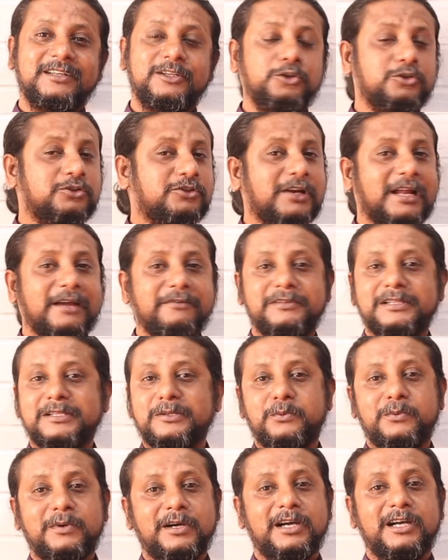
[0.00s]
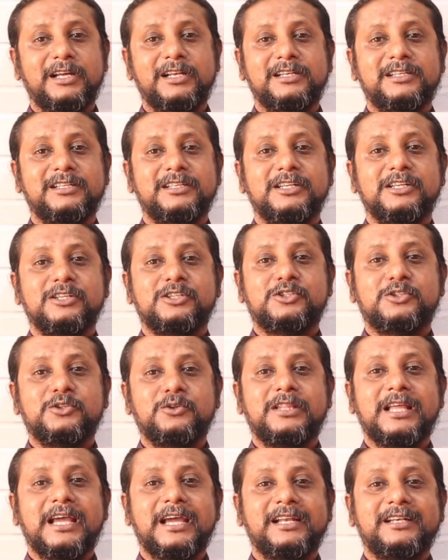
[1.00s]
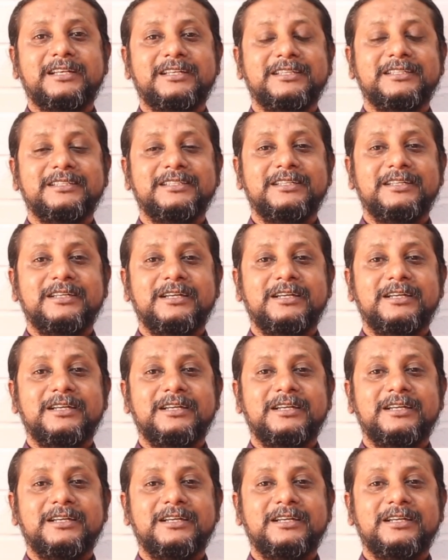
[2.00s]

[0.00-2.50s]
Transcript: You travel the world so that